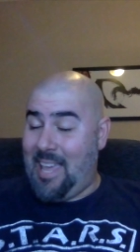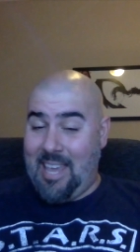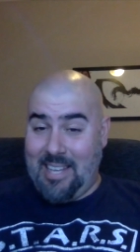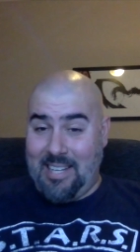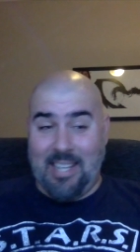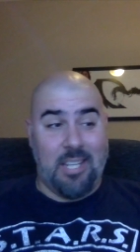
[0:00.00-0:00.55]

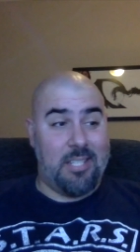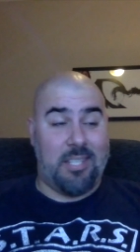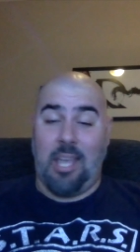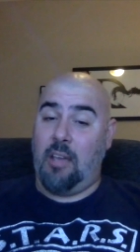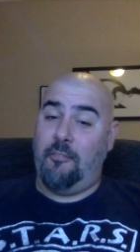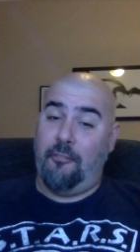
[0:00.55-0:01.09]
and it is
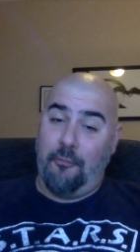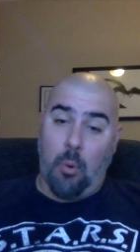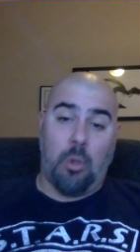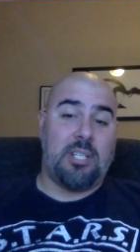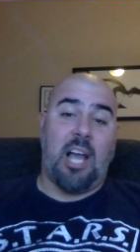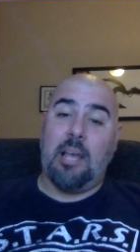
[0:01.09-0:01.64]
like
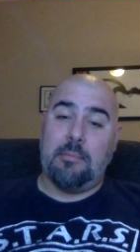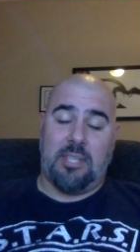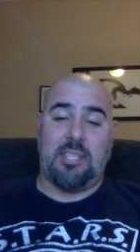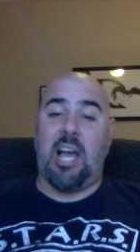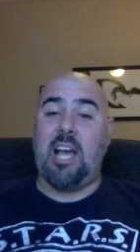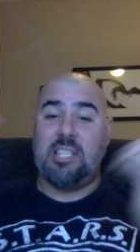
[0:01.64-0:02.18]
four times the
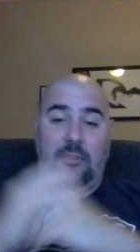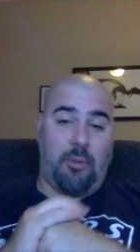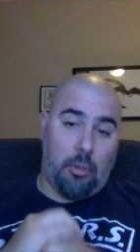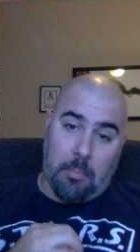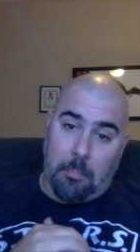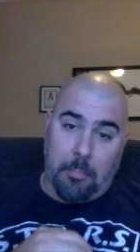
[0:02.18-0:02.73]
size of
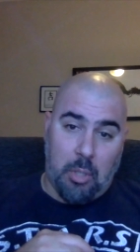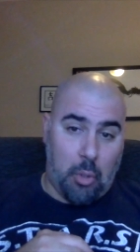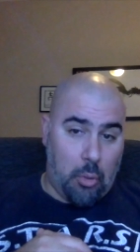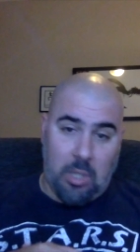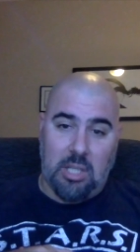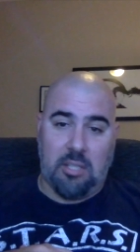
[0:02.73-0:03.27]
her
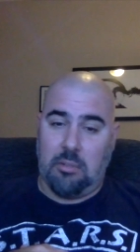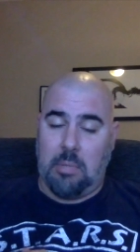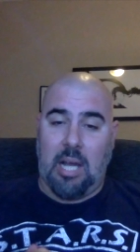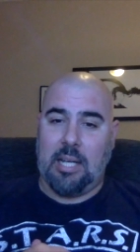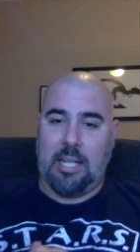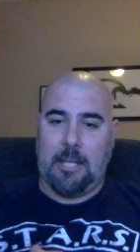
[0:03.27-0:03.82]
puny little
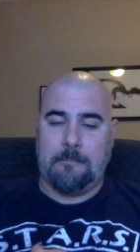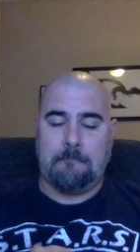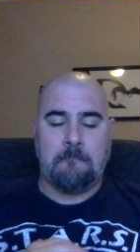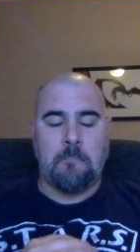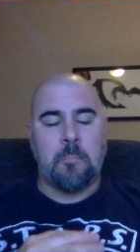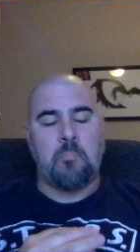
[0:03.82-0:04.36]
body.
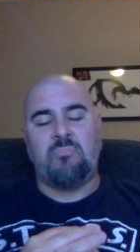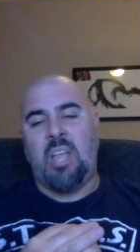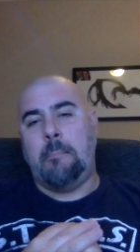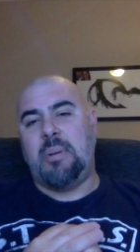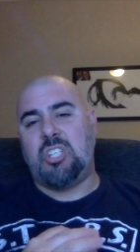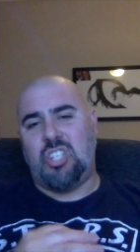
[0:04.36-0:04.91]

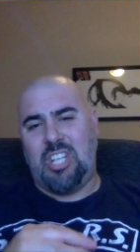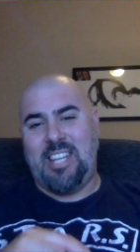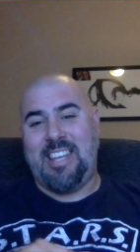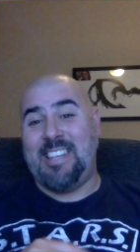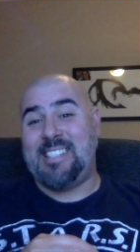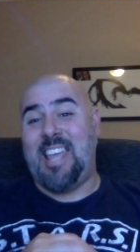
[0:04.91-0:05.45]
But she
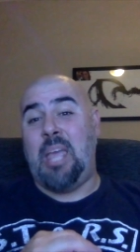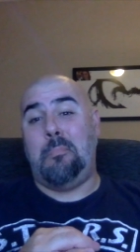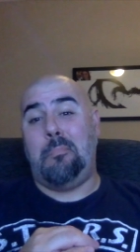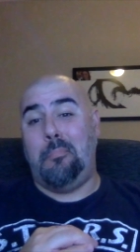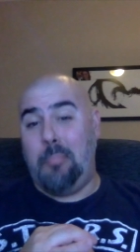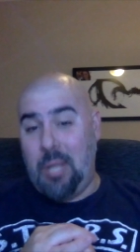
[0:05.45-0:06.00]
is
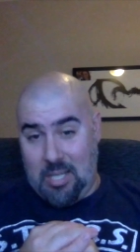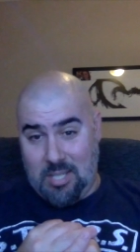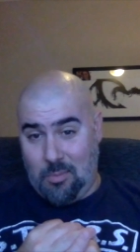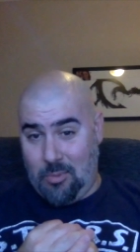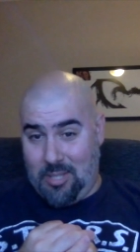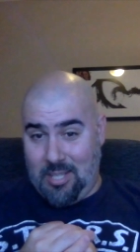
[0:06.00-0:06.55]
a
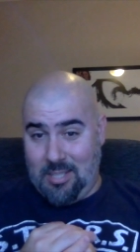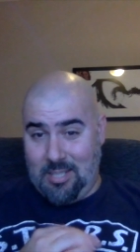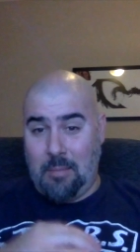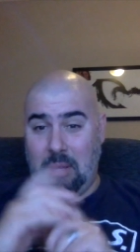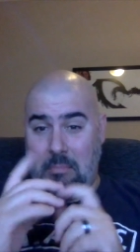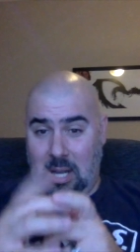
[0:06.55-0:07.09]
beast with it,
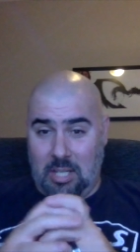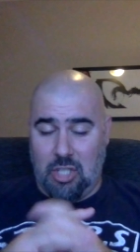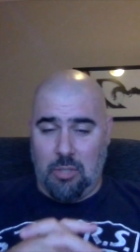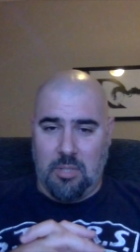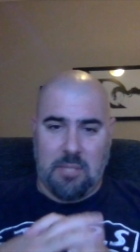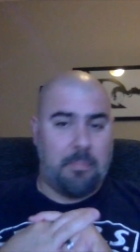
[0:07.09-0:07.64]
let me mind
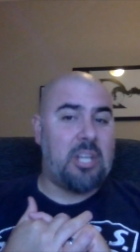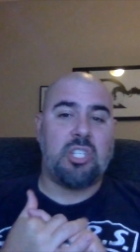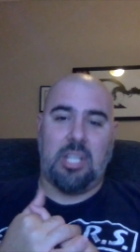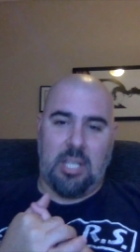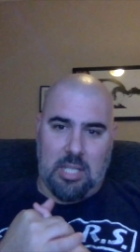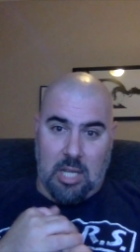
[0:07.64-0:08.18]
you,
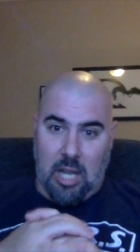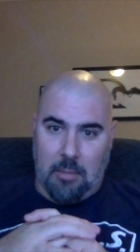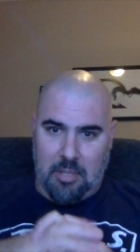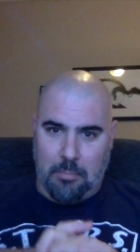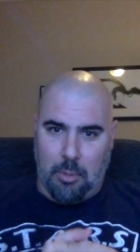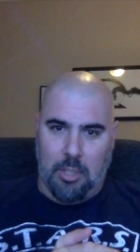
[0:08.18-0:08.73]
especially in the
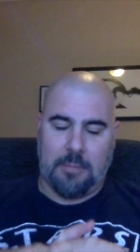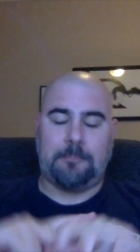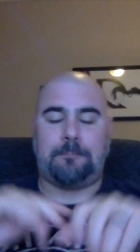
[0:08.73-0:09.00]
comic book.